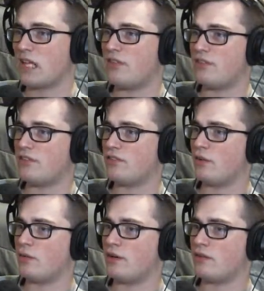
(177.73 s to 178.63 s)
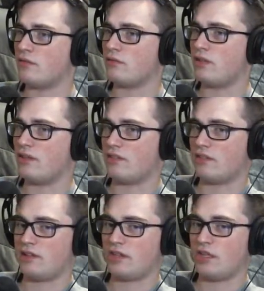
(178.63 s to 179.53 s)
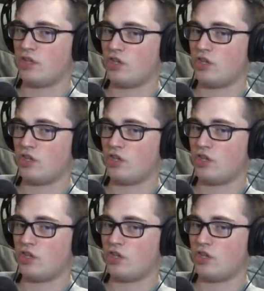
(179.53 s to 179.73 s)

This is going decently.